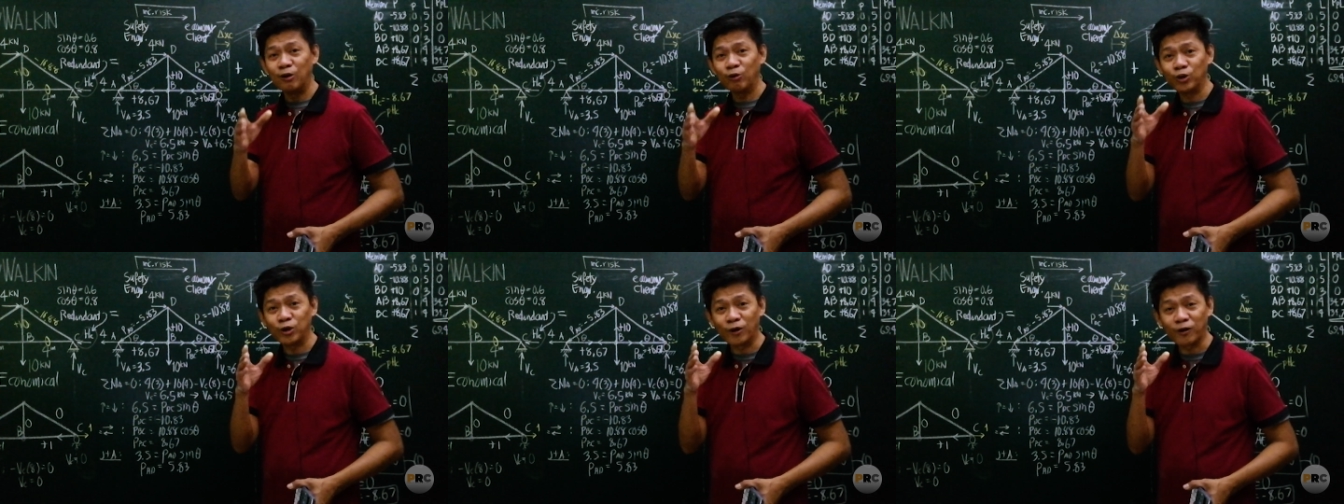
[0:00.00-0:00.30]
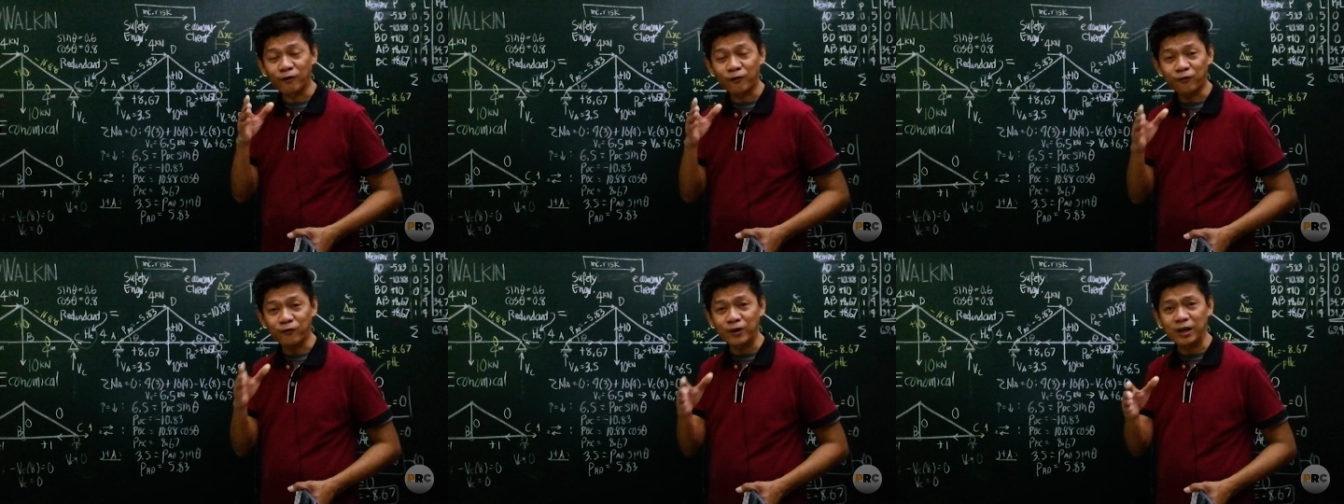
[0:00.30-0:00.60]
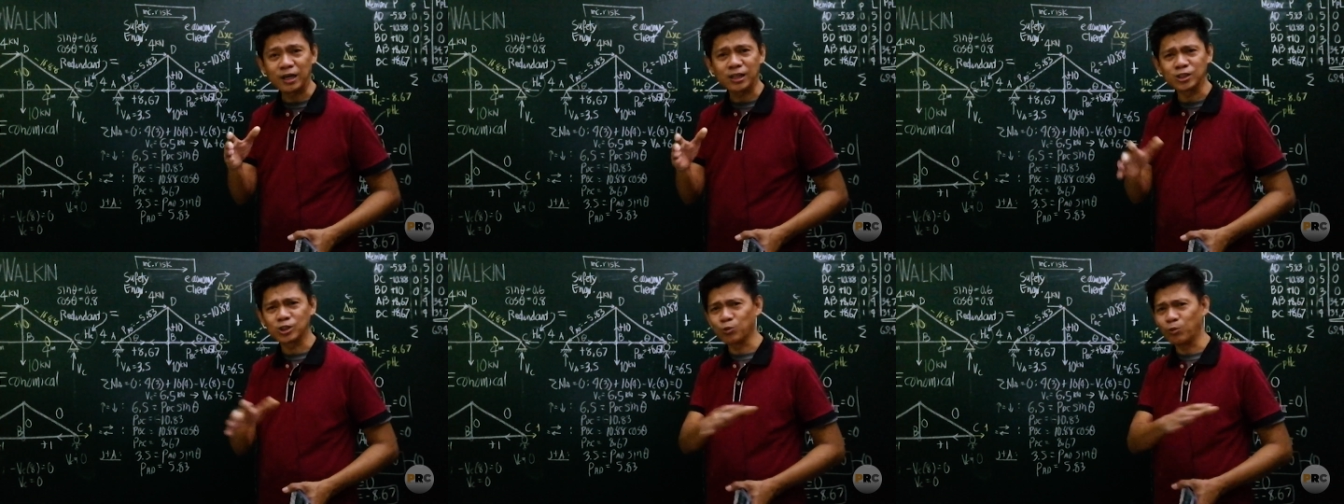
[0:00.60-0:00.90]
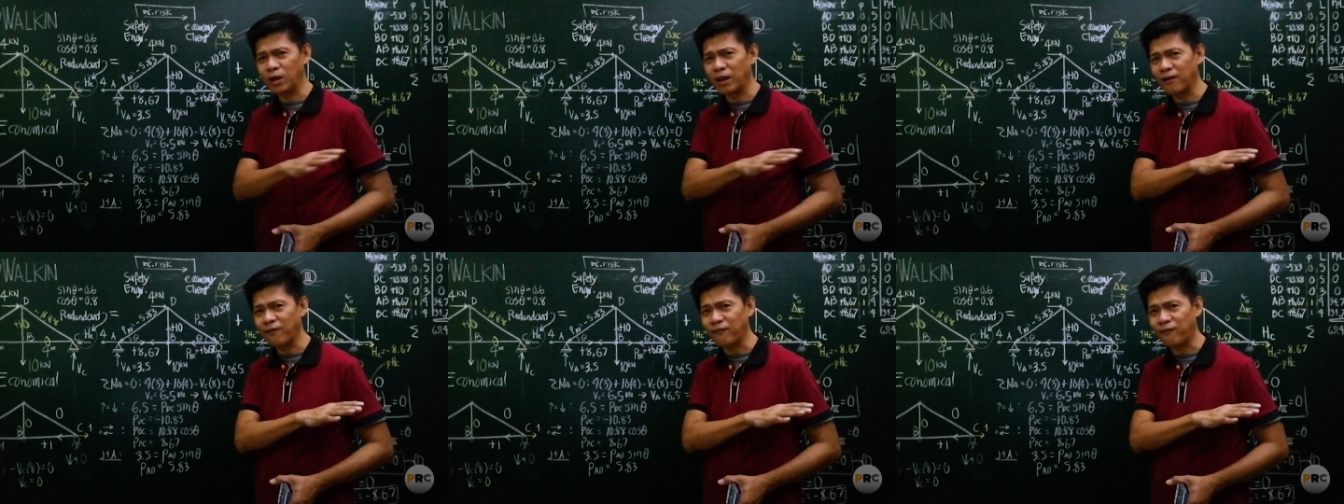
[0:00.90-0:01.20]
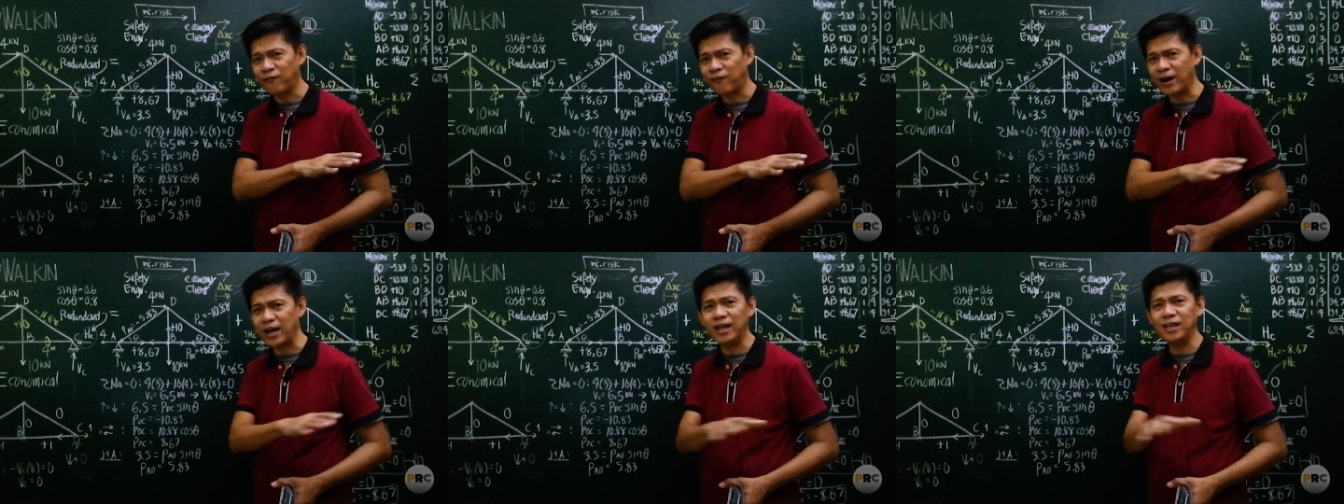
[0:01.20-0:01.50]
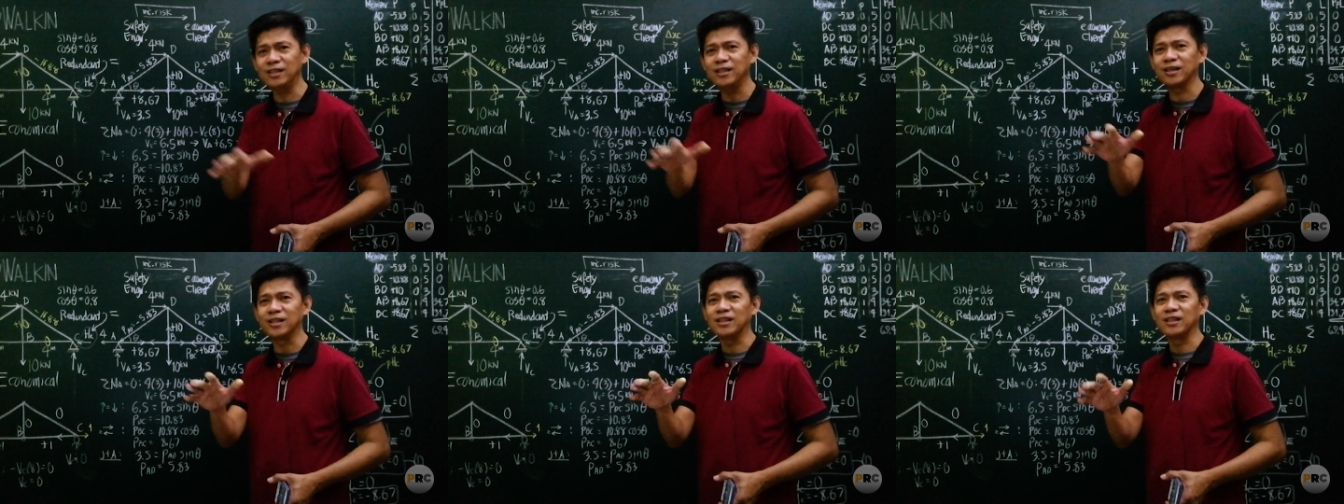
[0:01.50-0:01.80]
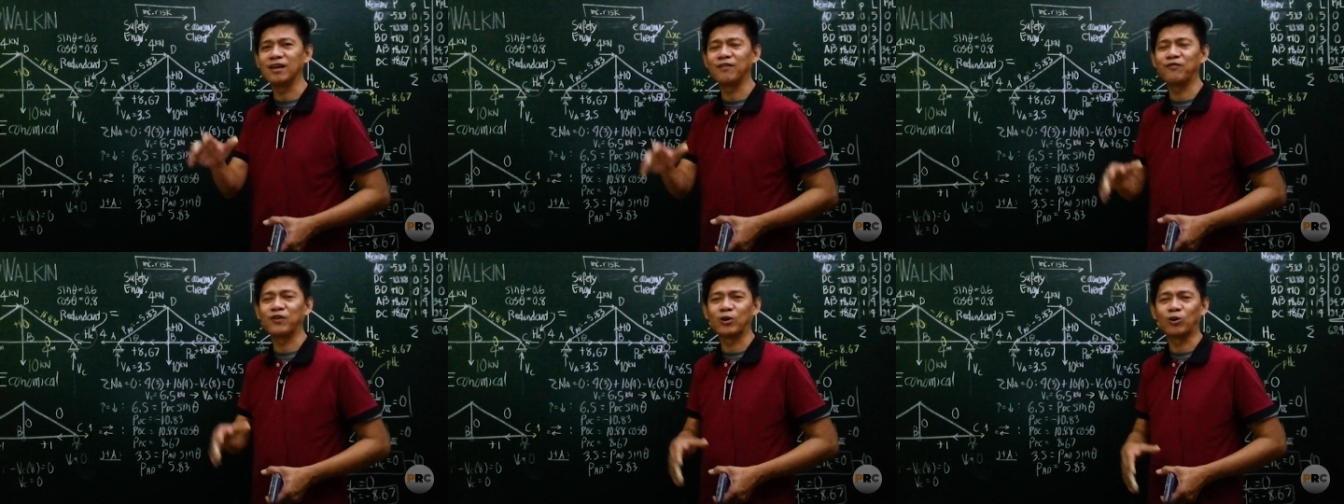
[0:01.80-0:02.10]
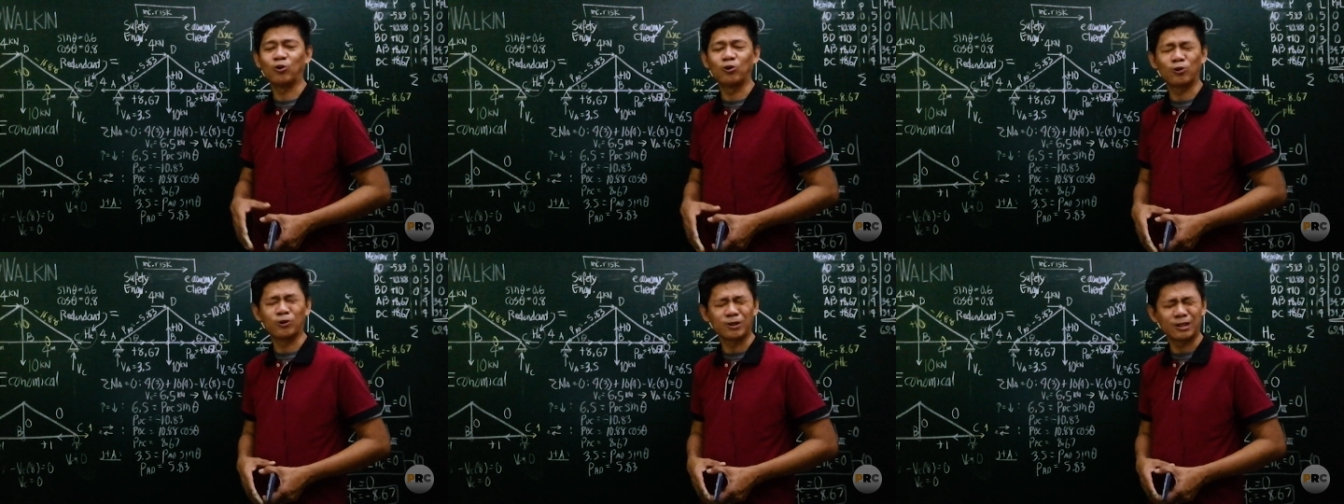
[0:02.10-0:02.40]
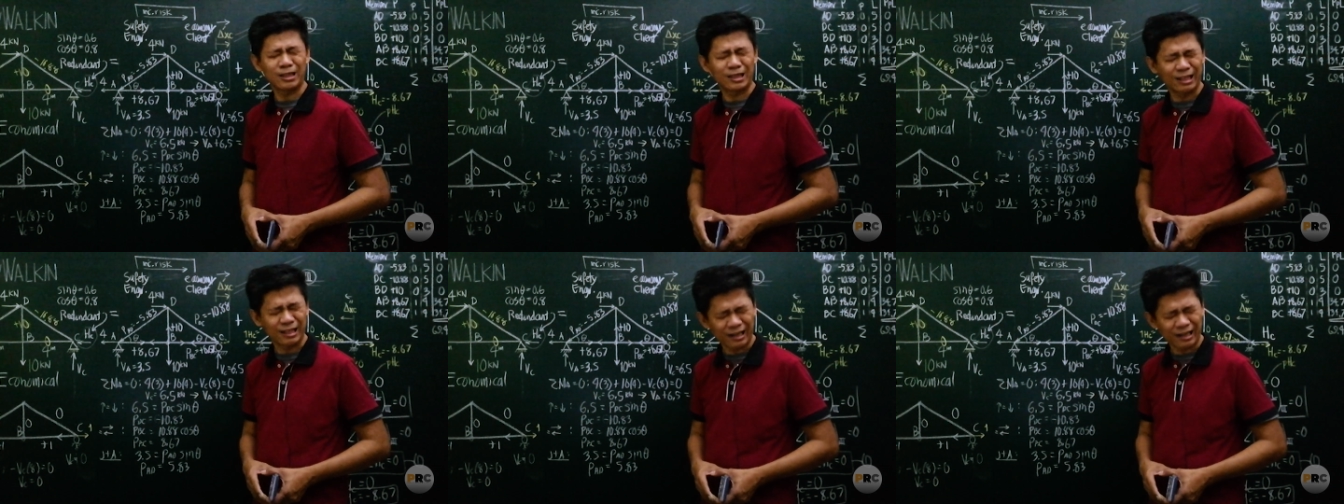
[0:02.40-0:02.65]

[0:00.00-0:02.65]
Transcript: your friends will find it difficult